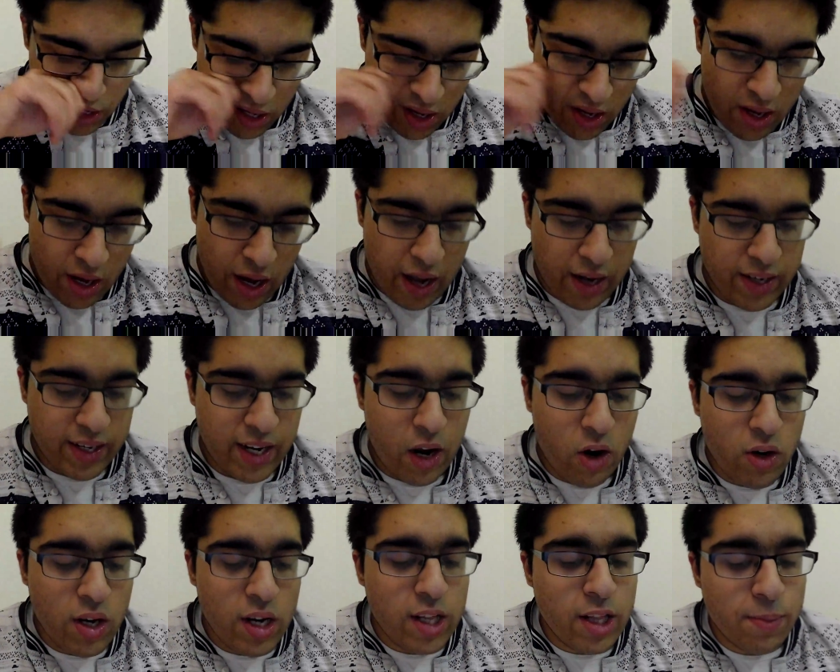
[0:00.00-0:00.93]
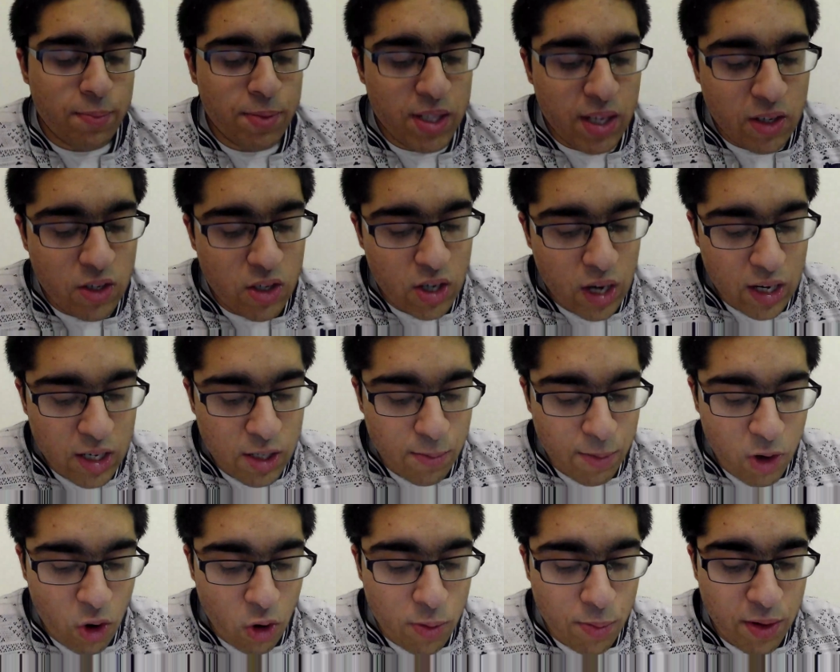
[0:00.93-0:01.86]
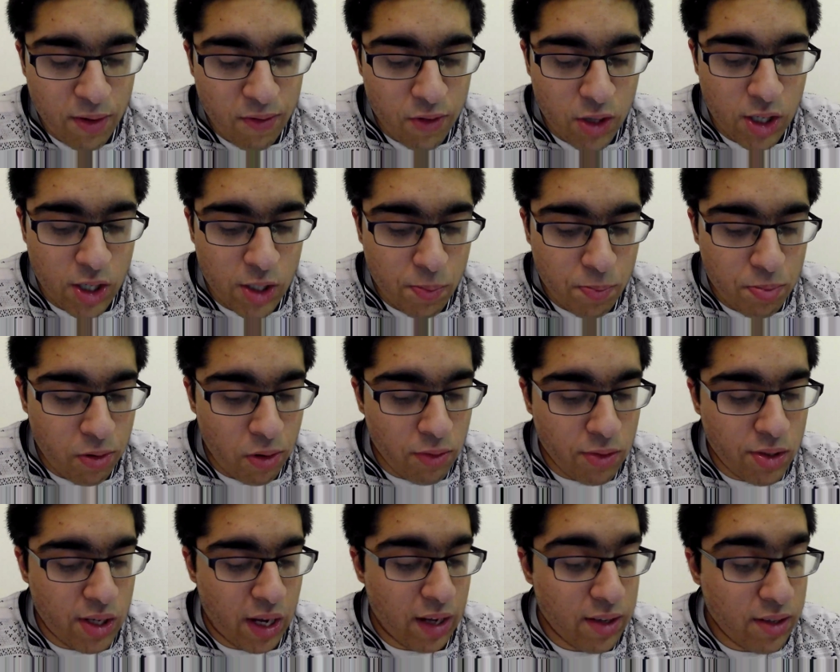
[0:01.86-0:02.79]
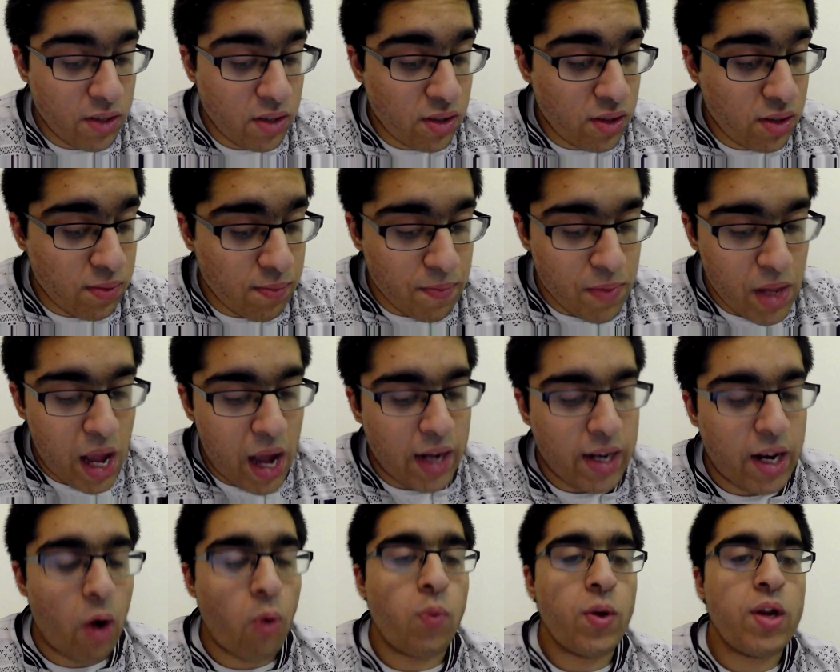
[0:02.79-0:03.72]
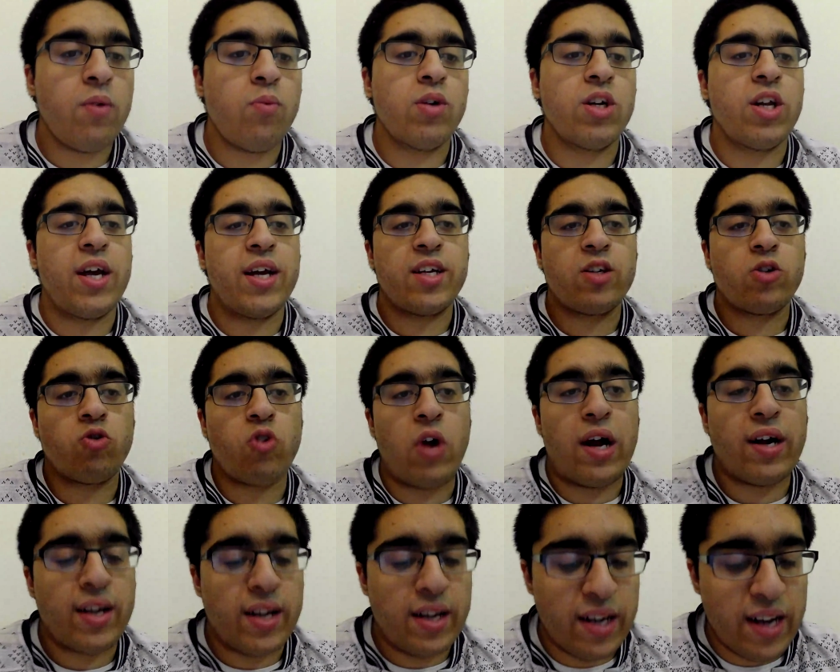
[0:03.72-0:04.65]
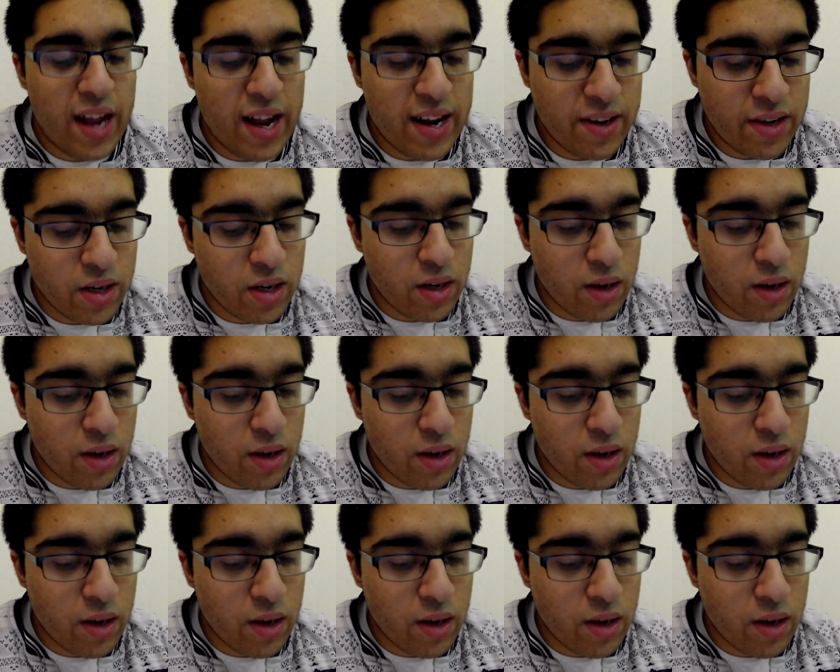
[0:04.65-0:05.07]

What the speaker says: And calculate the percentage atom economy for this process. And now we want to extract lead